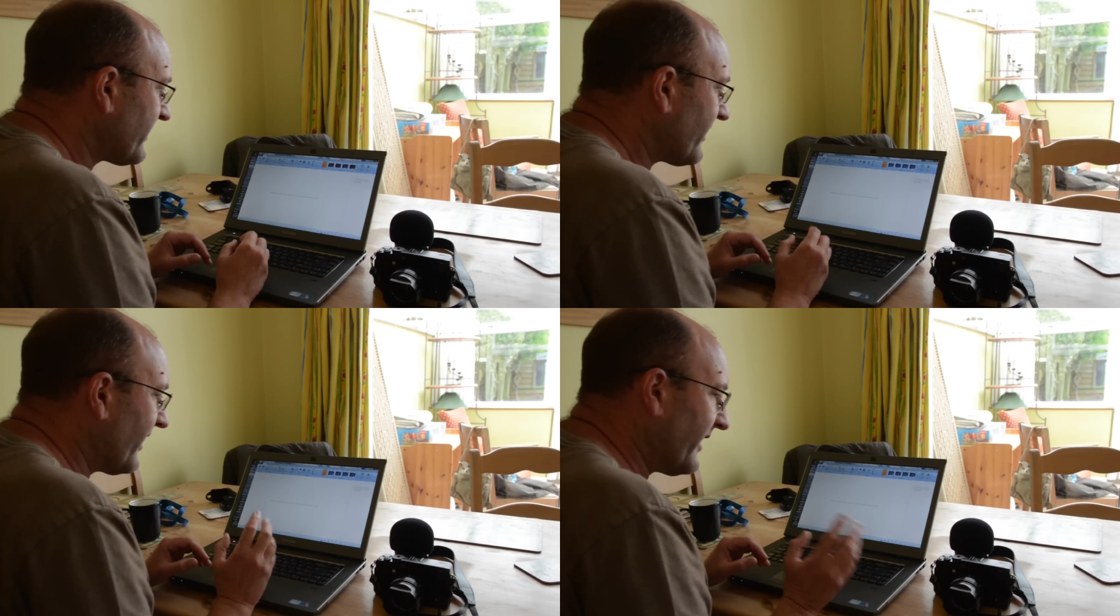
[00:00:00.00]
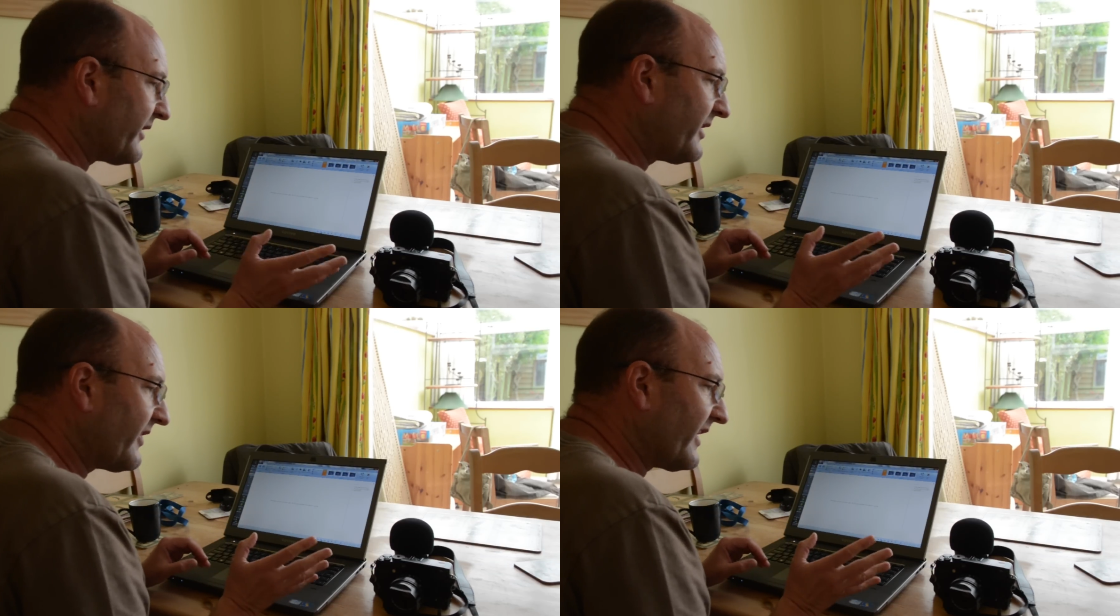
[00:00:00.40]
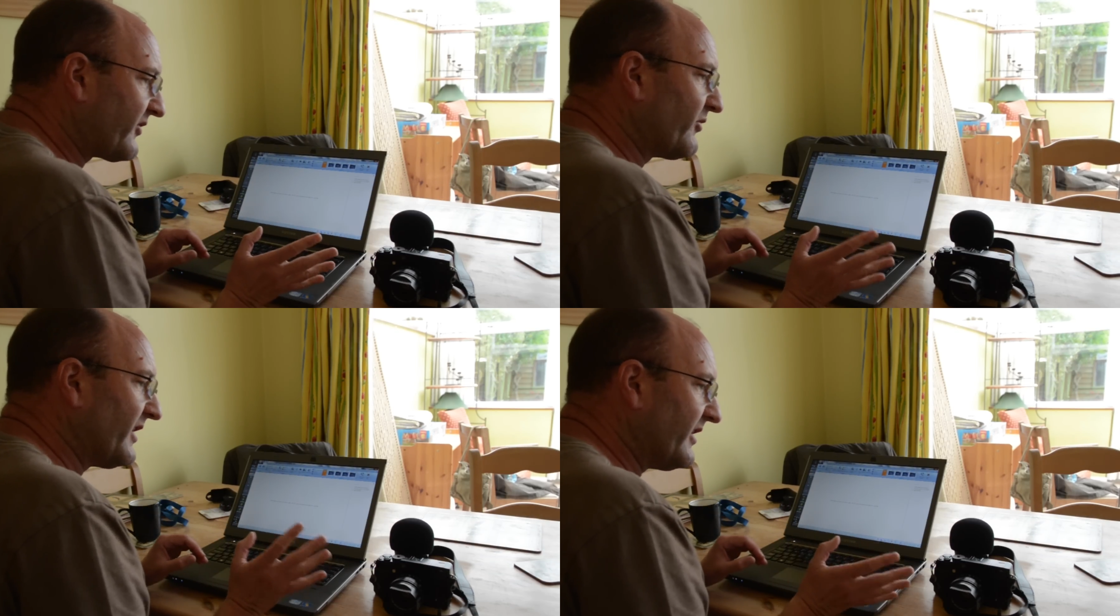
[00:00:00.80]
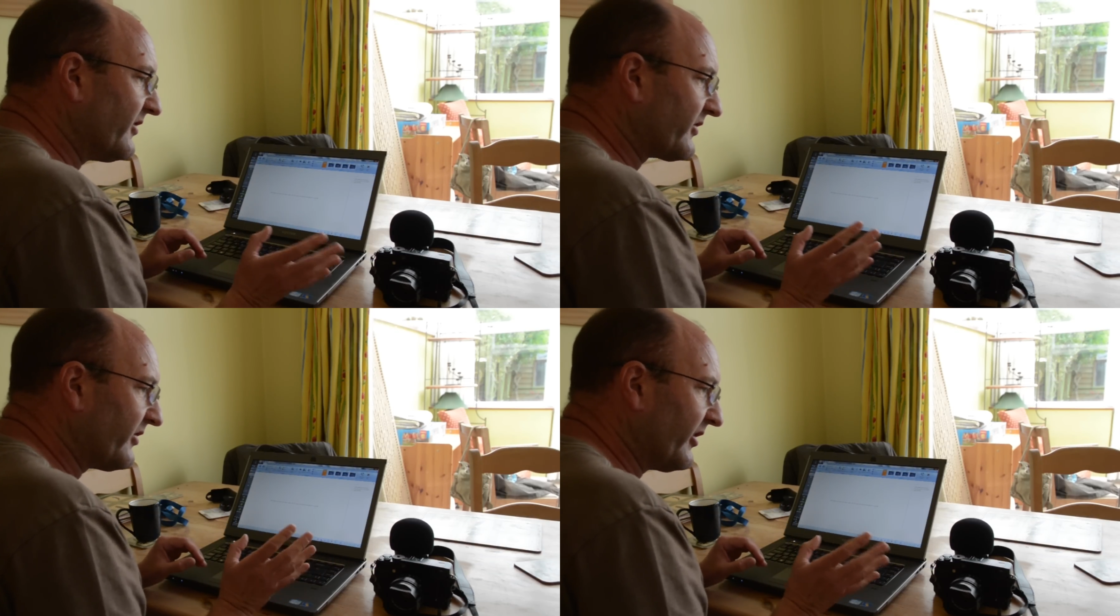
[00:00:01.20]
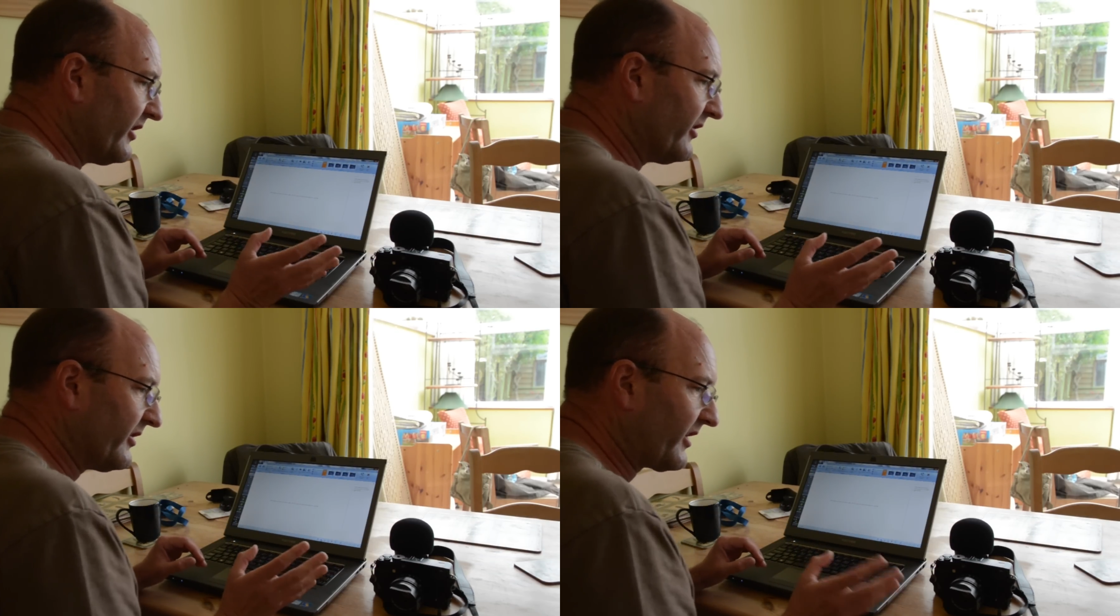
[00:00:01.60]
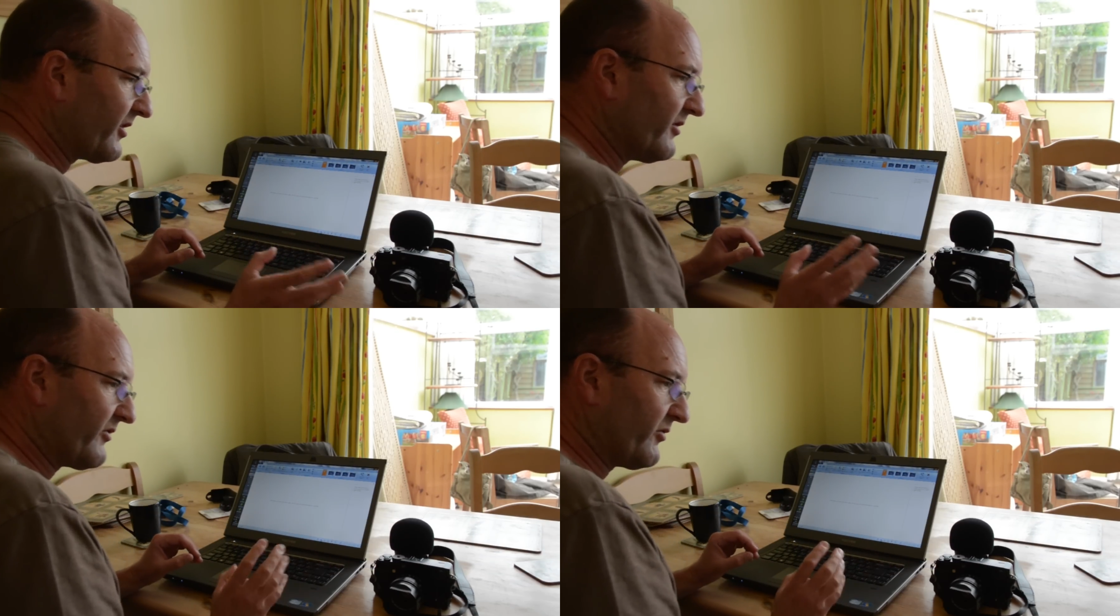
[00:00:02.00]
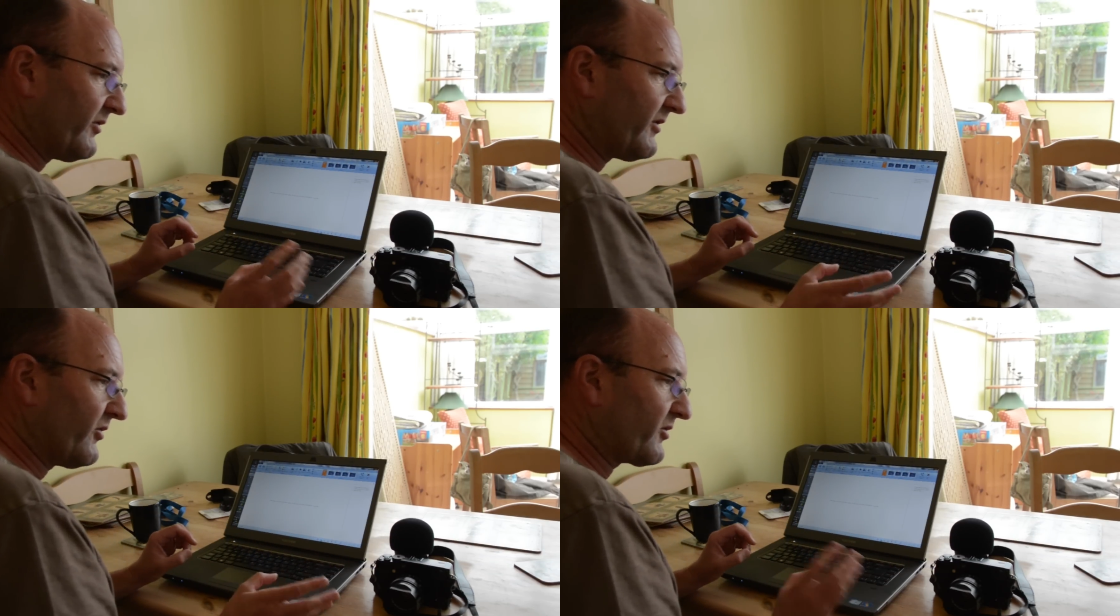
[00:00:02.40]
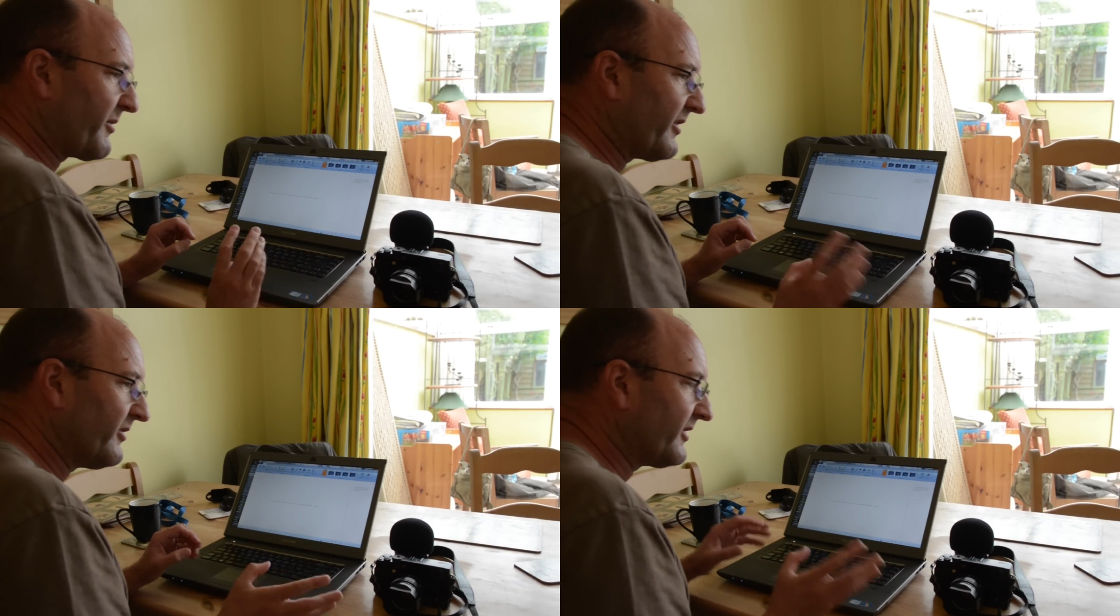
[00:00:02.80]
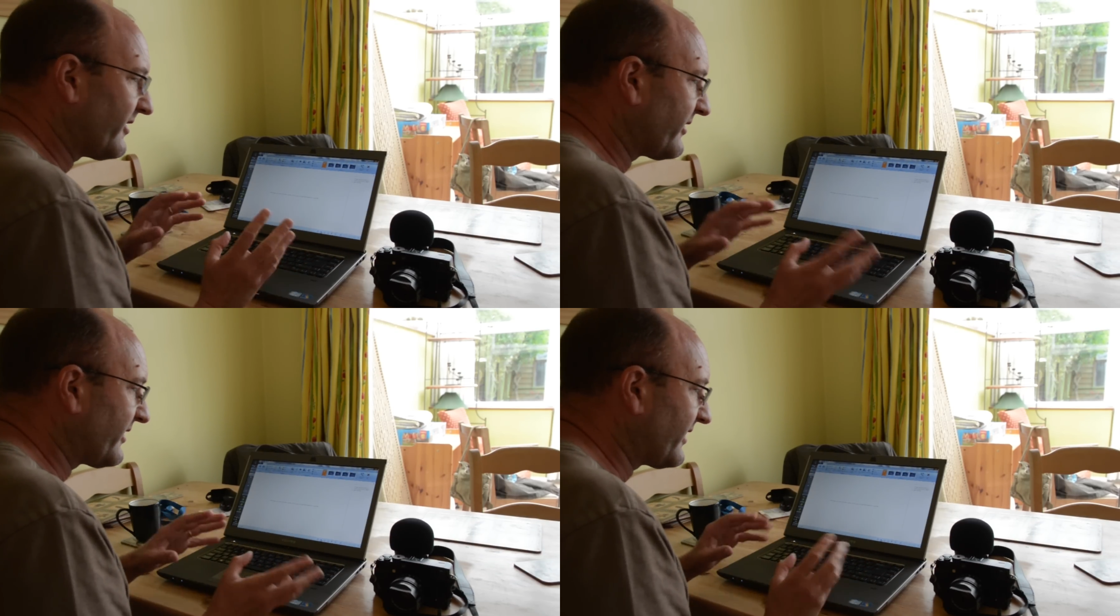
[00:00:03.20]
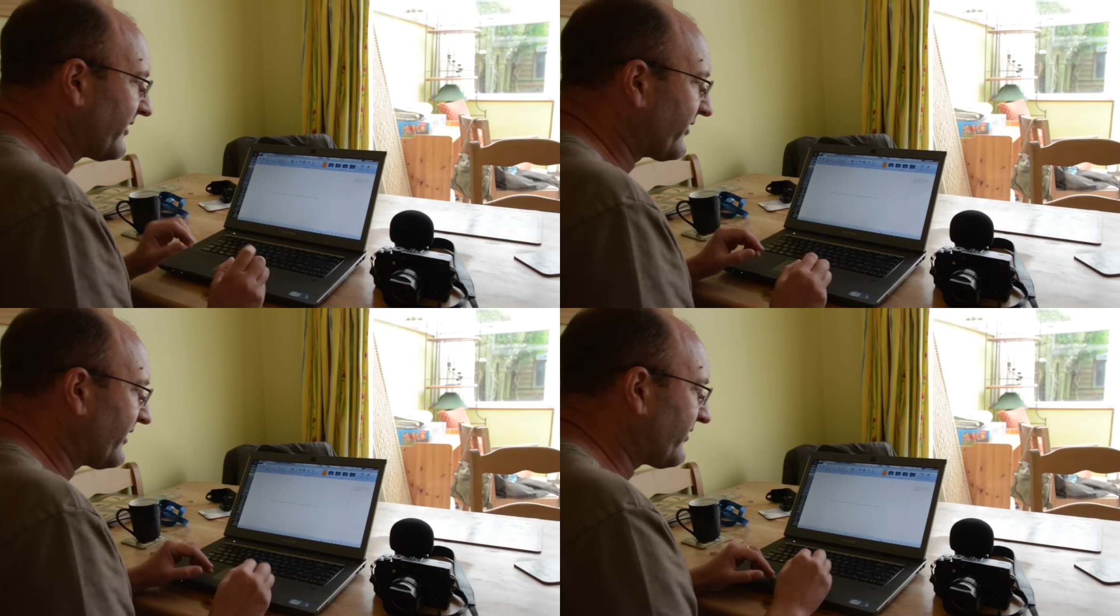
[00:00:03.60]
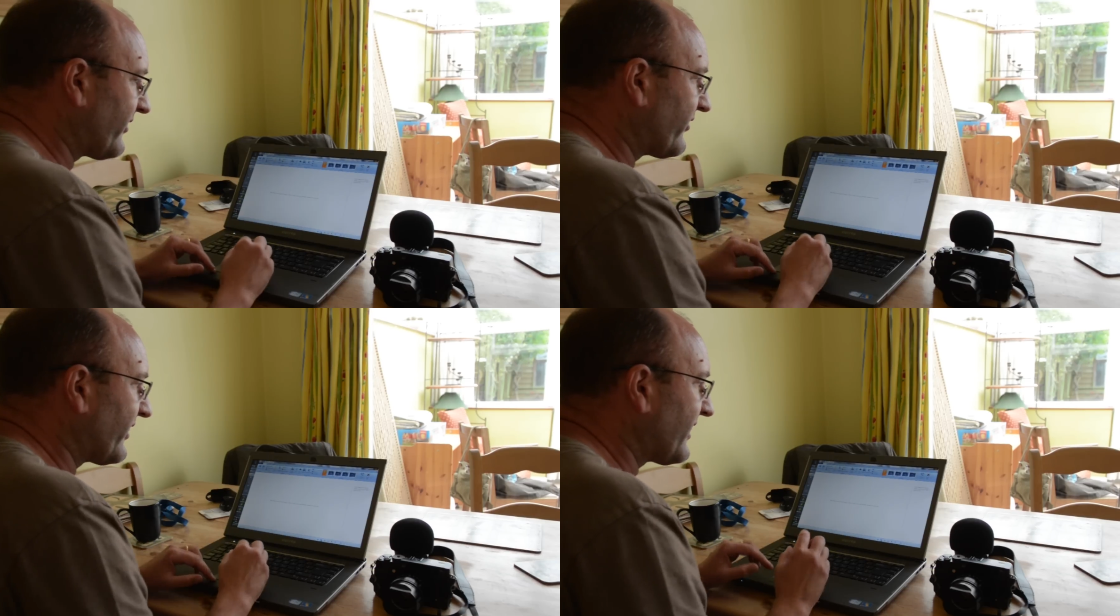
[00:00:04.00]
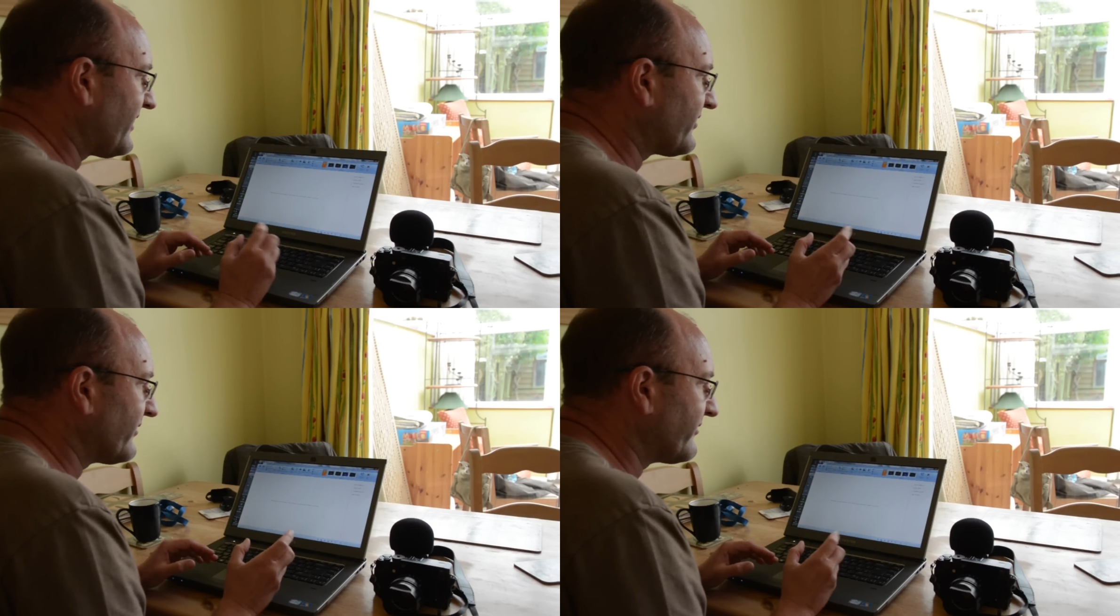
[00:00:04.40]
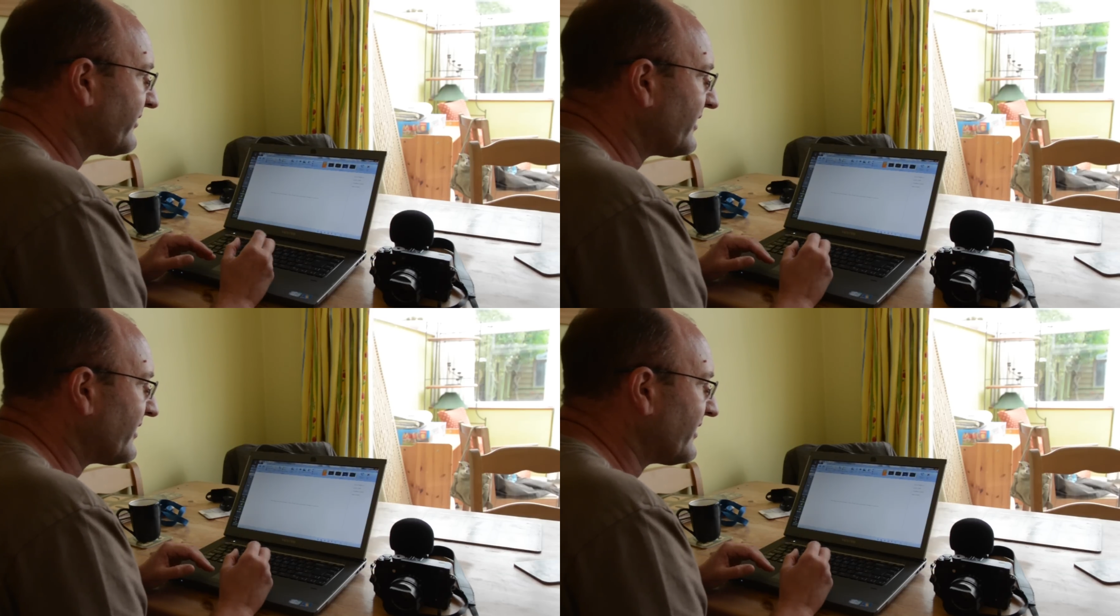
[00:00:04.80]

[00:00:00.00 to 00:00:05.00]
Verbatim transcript: Yeah, and I think yeah. that's really just the learning curve that we talked about earlier. Mm. I think it's it's just a case of